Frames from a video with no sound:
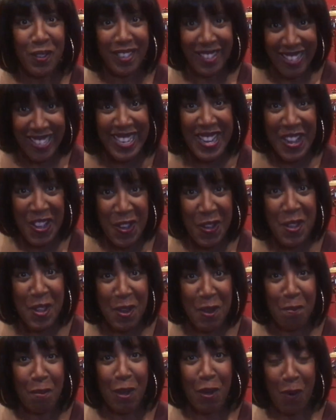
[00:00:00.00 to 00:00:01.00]
You know,
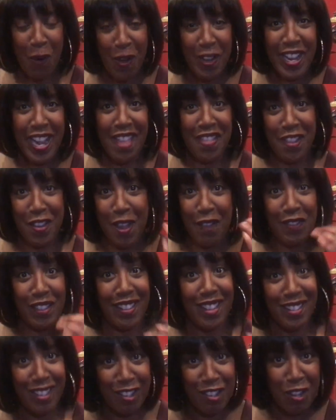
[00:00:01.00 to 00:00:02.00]
you're recording it and you have to
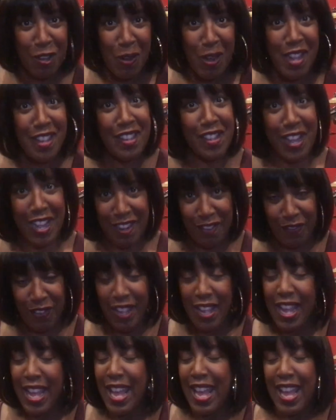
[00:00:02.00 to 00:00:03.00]
listen to it and you got to
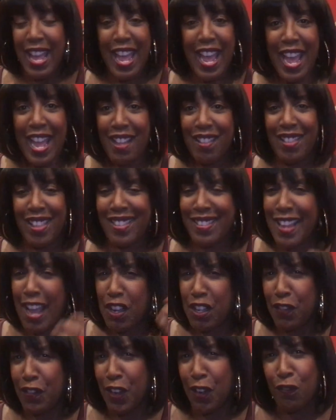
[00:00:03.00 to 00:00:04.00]
and the
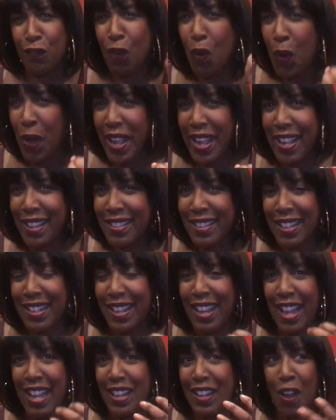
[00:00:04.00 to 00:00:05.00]
sound of your voice
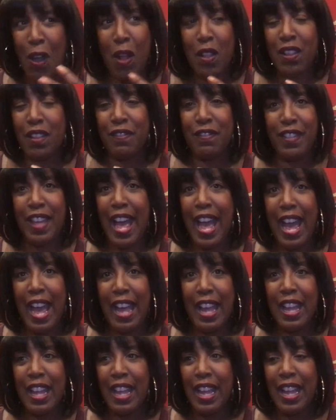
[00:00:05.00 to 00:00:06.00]
and and all of
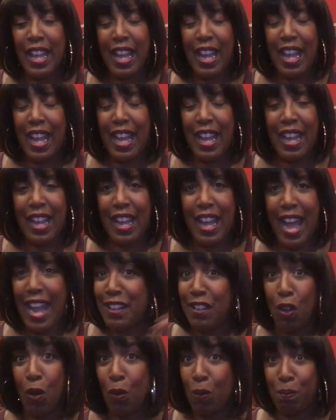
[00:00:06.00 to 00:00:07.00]
that. Uh, I
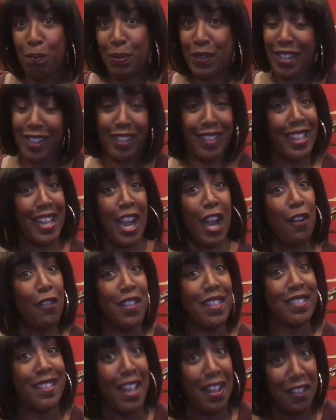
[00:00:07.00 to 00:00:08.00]
don't particularly care
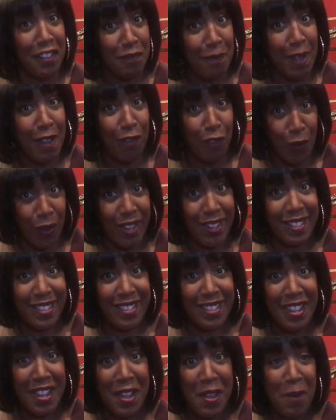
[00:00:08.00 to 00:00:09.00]
for the sound of my voice.